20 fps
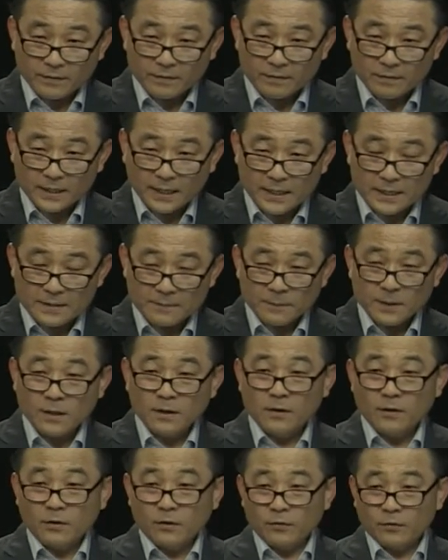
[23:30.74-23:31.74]
right?
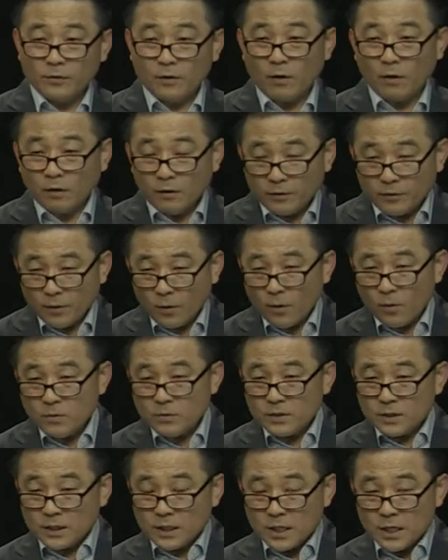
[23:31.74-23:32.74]
So although
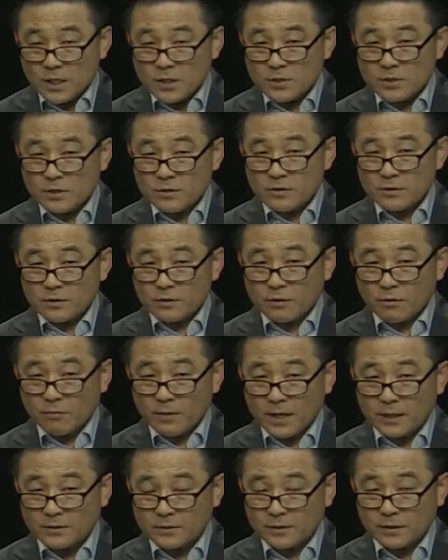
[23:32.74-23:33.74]
teacher's
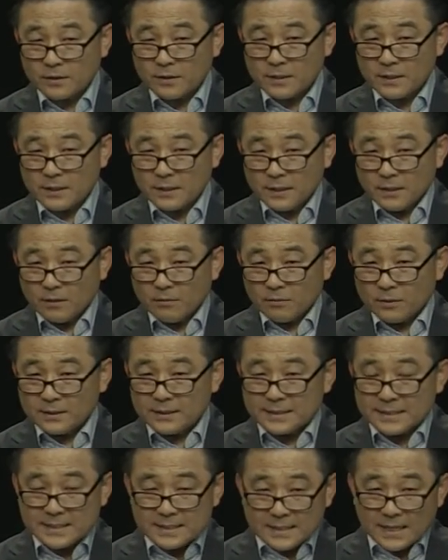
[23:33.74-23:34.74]
correction was
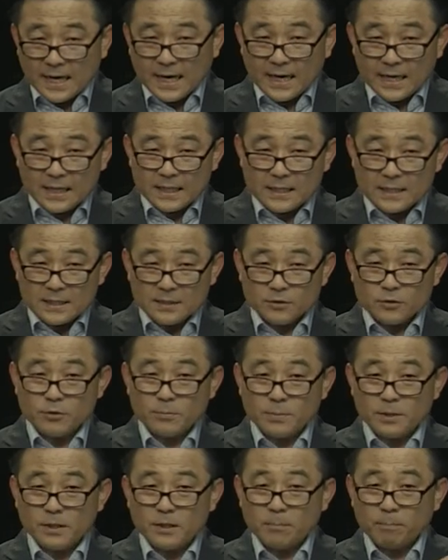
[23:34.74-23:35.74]
designed to
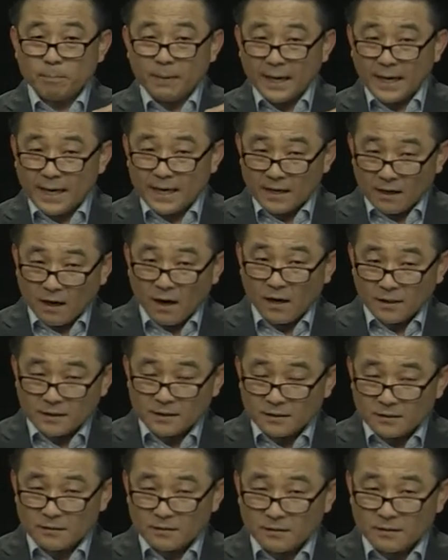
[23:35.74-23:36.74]
be a
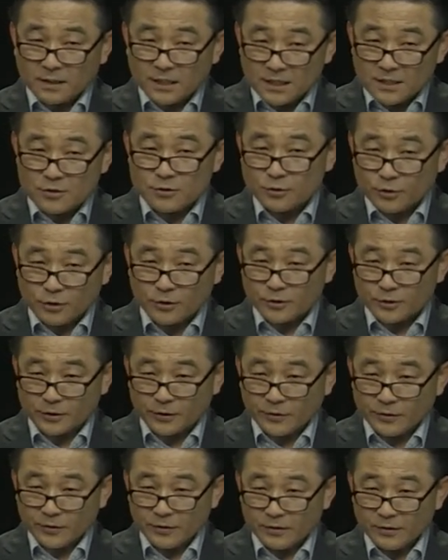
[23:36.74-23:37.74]
pedagogical
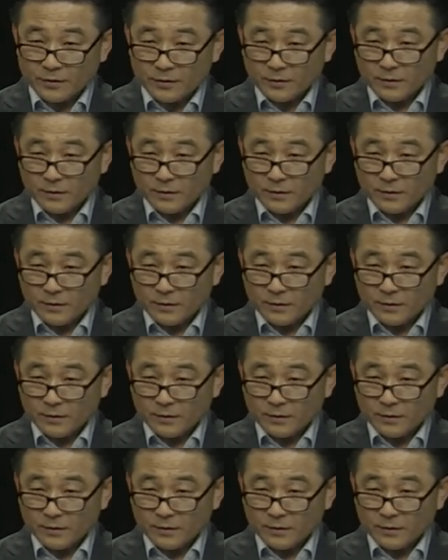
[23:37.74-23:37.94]
instruction,